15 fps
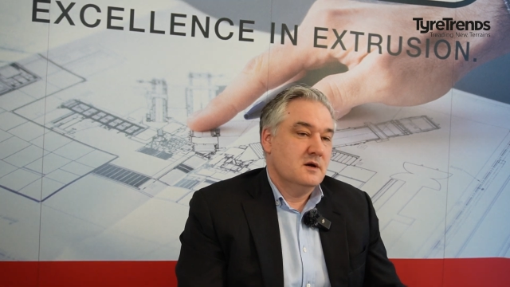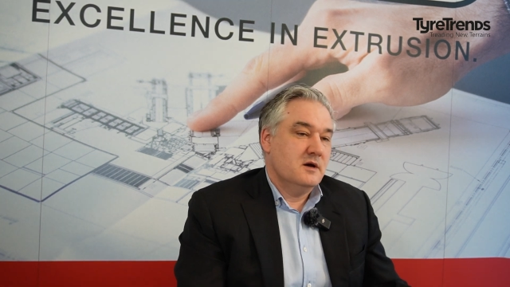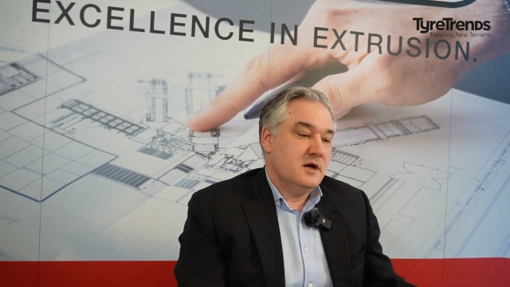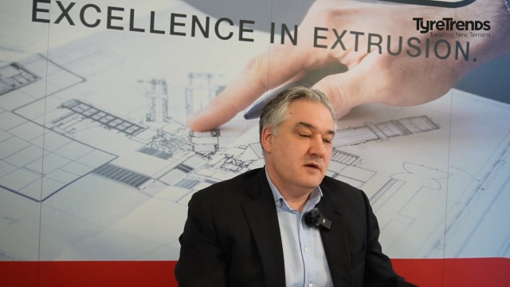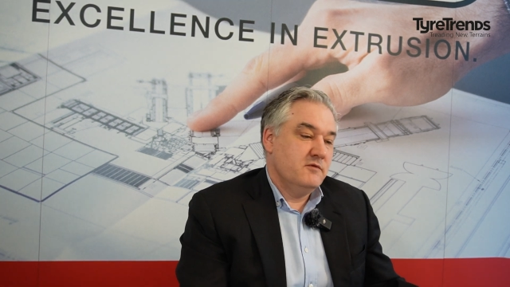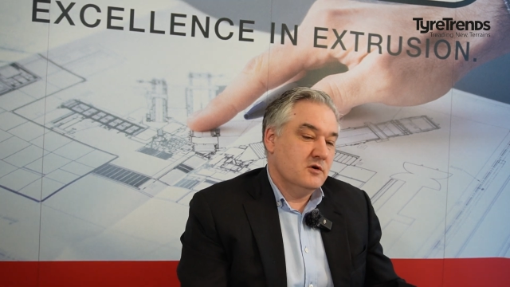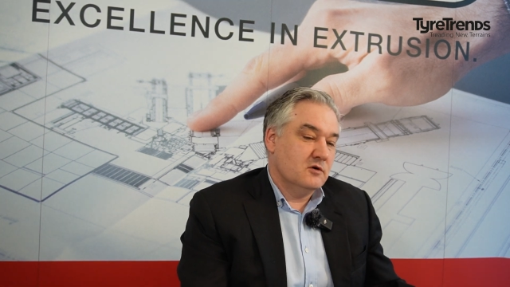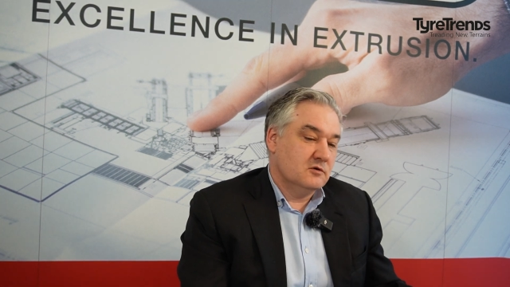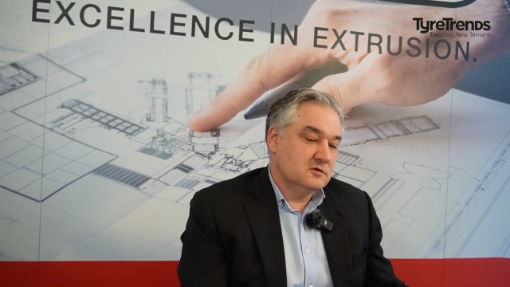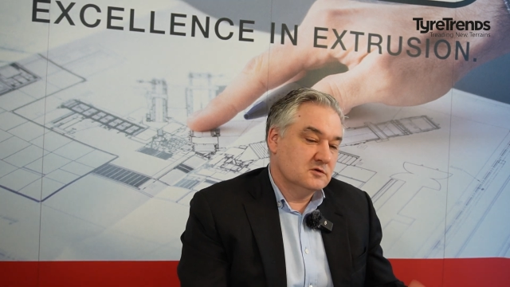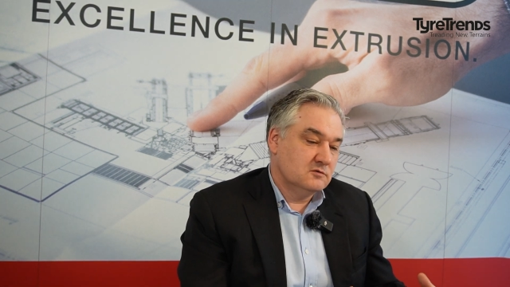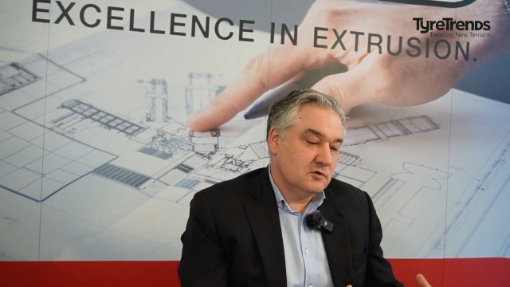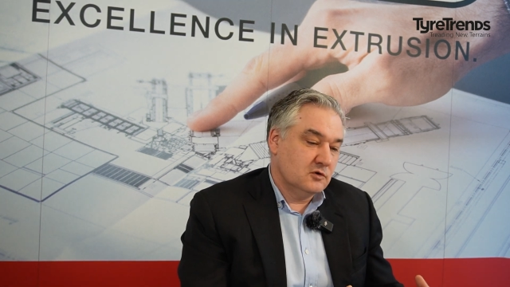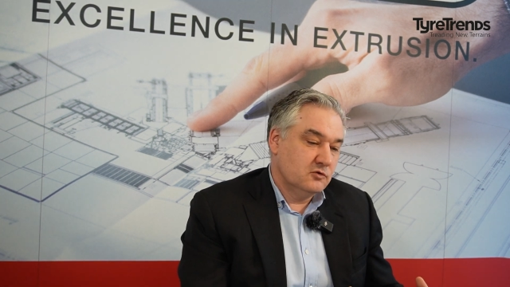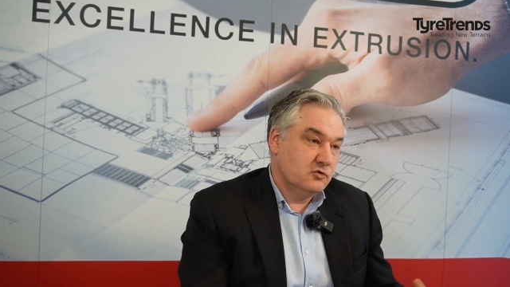And we also
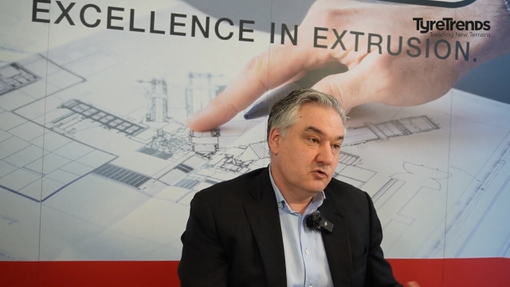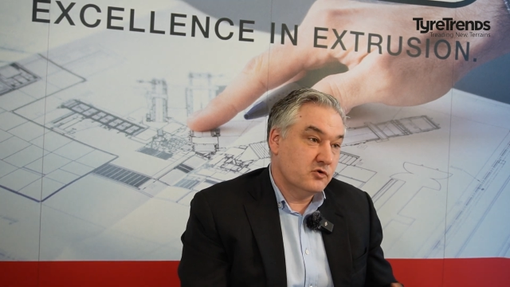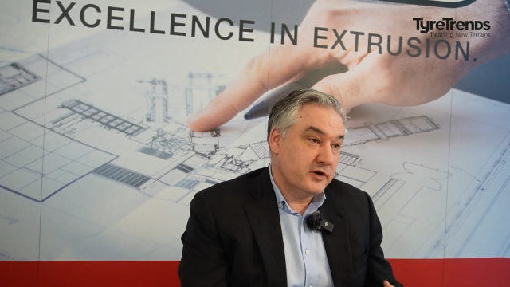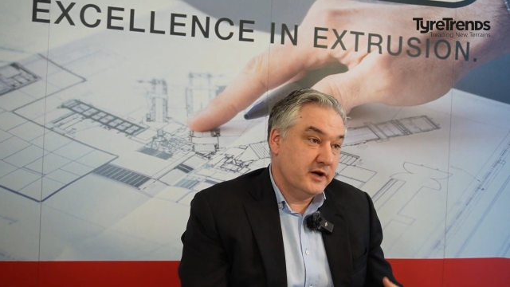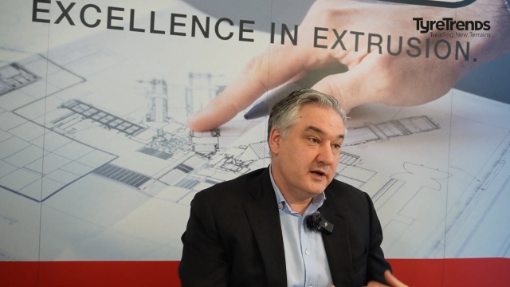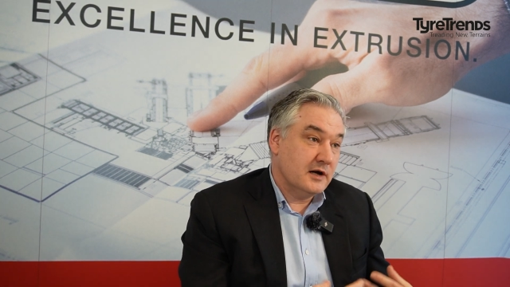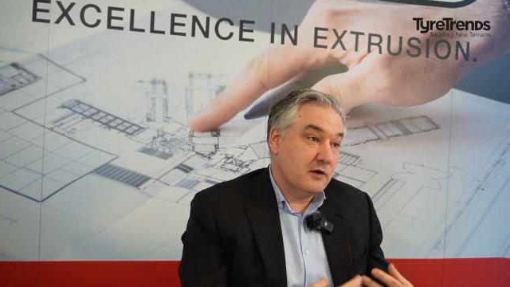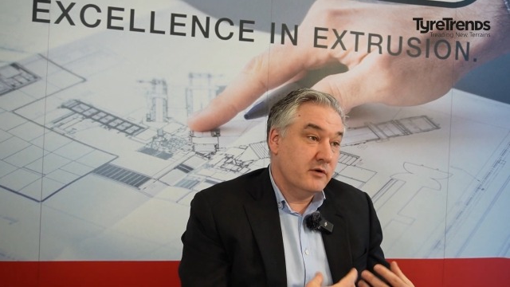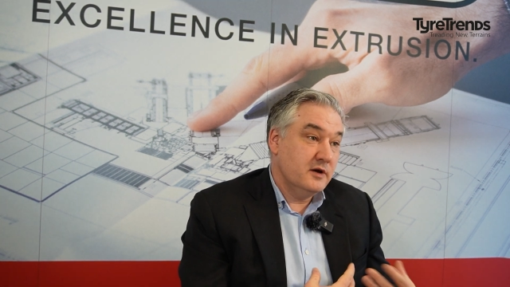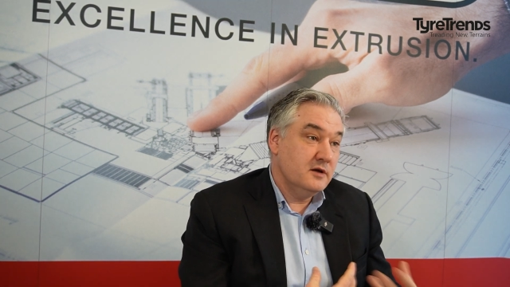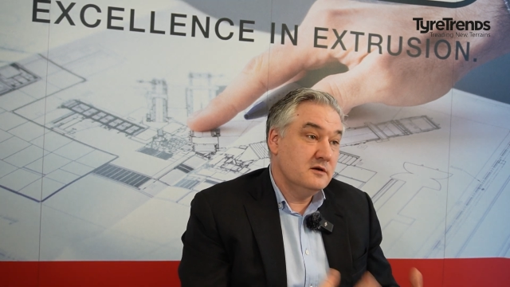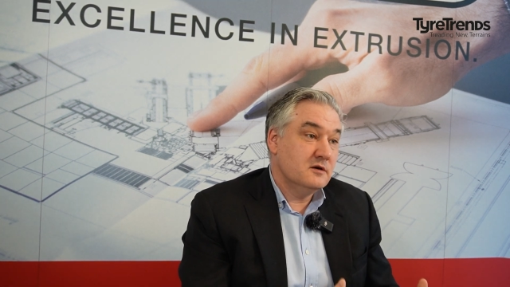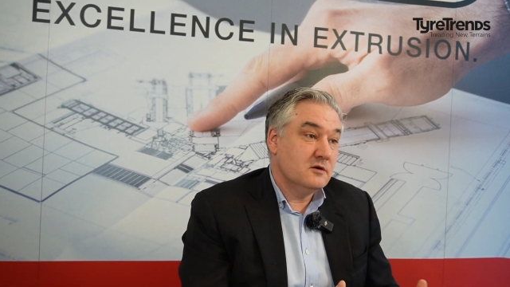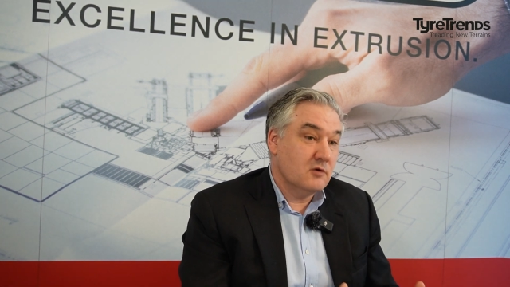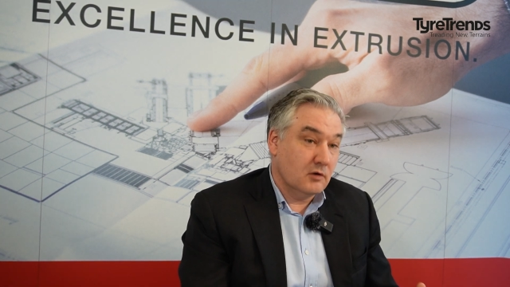want to train our
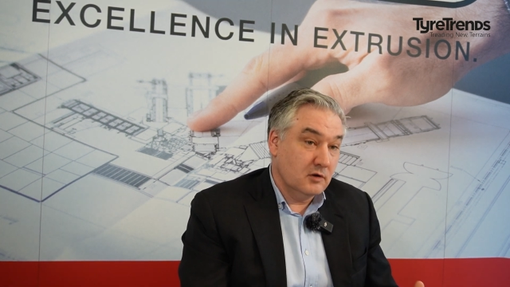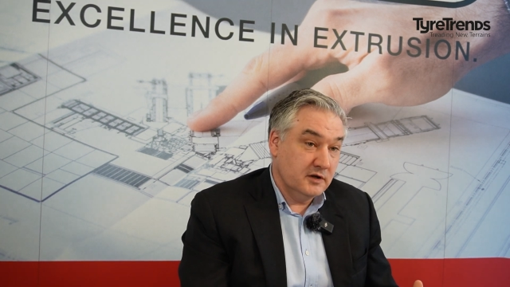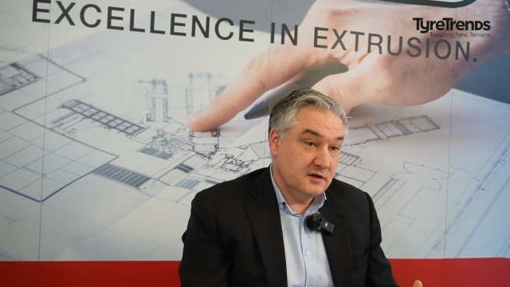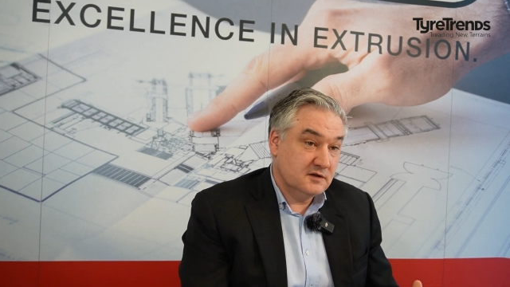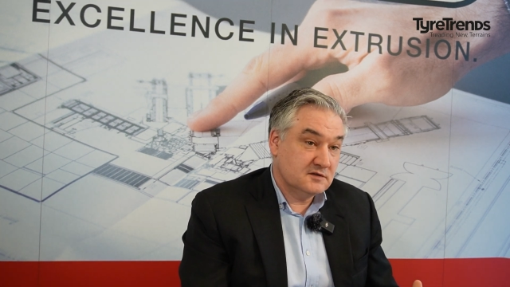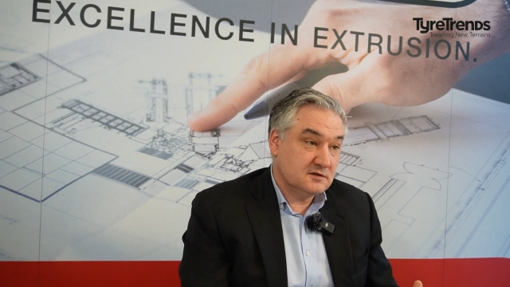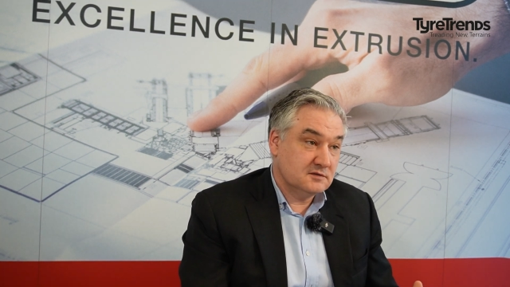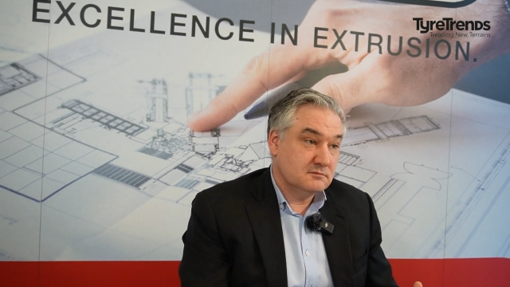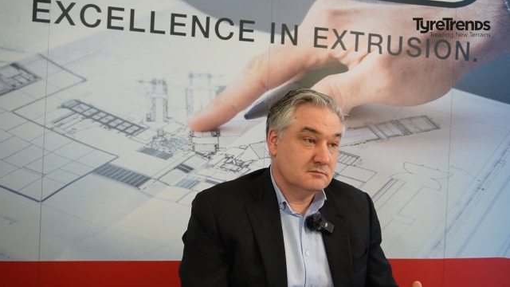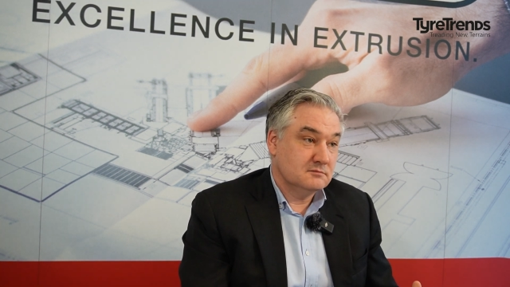Indian colleagues